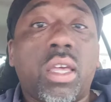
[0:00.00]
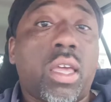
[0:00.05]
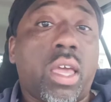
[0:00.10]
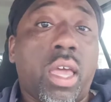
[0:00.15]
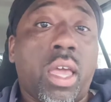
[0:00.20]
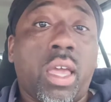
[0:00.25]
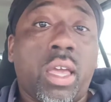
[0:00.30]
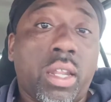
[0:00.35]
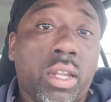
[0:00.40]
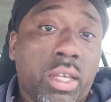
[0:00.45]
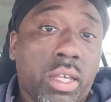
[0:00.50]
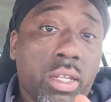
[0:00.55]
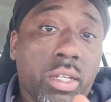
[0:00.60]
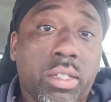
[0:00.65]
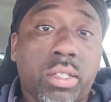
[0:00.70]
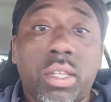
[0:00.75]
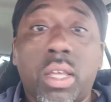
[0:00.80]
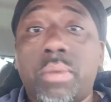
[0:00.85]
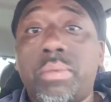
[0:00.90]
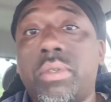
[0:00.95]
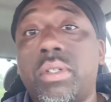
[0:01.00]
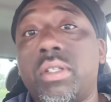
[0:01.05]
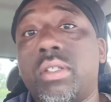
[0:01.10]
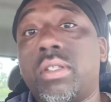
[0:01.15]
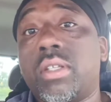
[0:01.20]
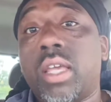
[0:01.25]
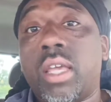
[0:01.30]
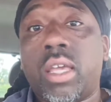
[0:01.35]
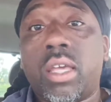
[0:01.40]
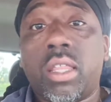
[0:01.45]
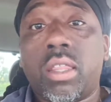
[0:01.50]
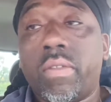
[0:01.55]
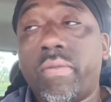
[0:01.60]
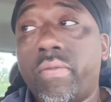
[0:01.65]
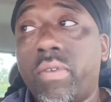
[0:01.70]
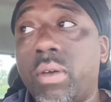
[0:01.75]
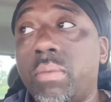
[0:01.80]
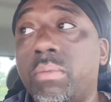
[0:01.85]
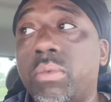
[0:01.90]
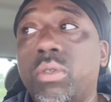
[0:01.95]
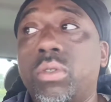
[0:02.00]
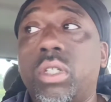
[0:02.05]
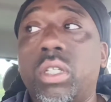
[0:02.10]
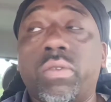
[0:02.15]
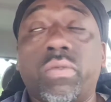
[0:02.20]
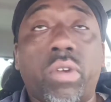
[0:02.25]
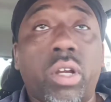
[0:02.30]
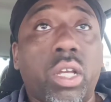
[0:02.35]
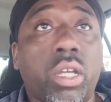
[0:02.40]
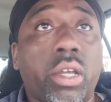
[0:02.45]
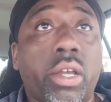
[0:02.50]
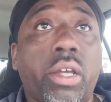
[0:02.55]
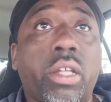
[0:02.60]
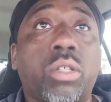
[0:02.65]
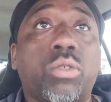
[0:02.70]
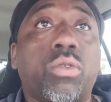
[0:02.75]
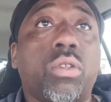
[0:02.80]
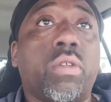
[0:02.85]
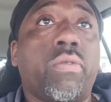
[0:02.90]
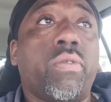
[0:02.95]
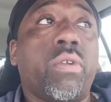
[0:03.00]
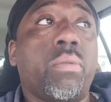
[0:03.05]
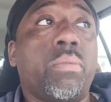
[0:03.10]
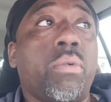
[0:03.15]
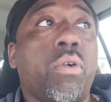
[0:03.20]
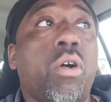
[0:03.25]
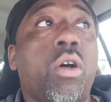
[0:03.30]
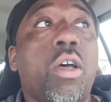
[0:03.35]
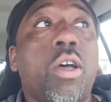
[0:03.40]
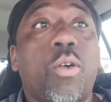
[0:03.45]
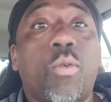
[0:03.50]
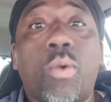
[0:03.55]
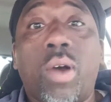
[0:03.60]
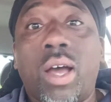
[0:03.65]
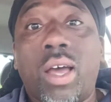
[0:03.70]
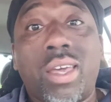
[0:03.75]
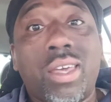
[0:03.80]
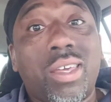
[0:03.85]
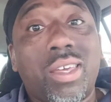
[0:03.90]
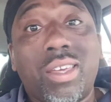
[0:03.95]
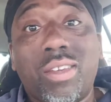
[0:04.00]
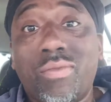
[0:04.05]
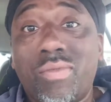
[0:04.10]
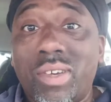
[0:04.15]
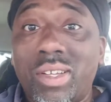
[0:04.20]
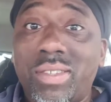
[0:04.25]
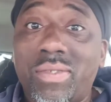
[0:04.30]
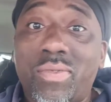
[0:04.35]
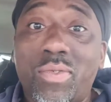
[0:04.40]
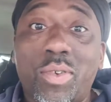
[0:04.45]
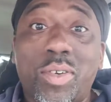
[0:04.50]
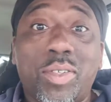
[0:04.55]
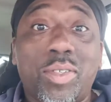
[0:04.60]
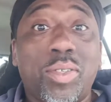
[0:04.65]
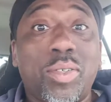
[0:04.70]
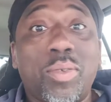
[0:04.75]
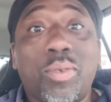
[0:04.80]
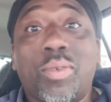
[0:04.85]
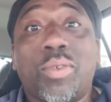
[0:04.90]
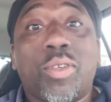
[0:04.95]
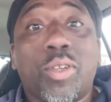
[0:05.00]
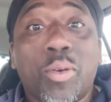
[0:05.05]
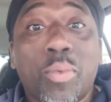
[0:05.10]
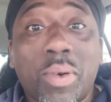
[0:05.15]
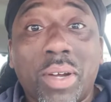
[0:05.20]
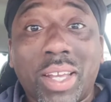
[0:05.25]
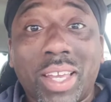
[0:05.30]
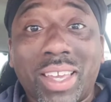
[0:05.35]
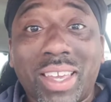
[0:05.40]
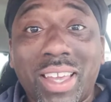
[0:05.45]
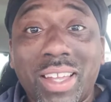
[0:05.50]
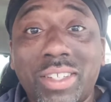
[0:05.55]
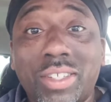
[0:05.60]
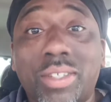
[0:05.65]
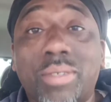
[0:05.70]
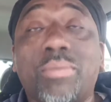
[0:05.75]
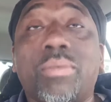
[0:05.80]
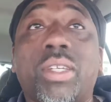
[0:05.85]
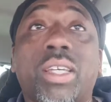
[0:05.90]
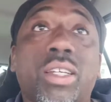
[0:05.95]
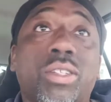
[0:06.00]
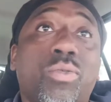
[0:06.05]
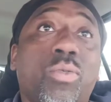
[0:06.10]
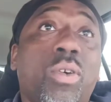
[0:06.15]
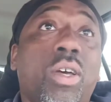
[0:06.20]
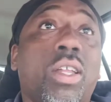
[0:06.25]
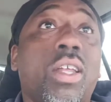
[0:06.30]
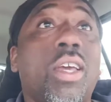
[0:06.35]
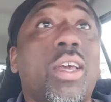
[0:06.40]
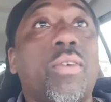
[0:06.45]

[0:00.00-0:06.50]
A, the interceptions. A, the fumbles. He's very careless with the football. Why? He runs for it too. No one can catch him. Guess what?